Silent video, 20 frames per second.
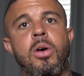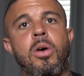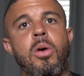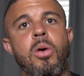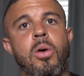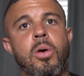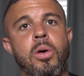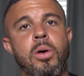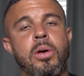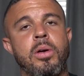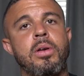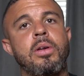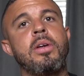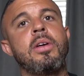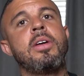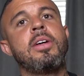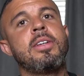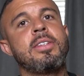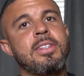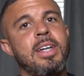or
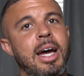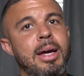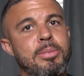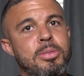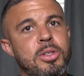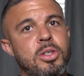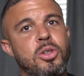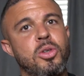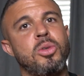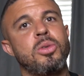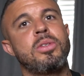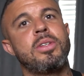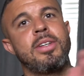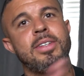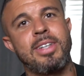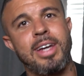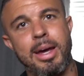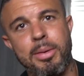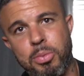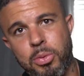type 2 to
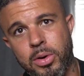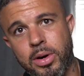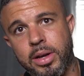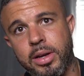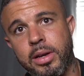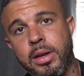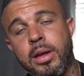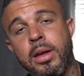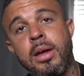type 1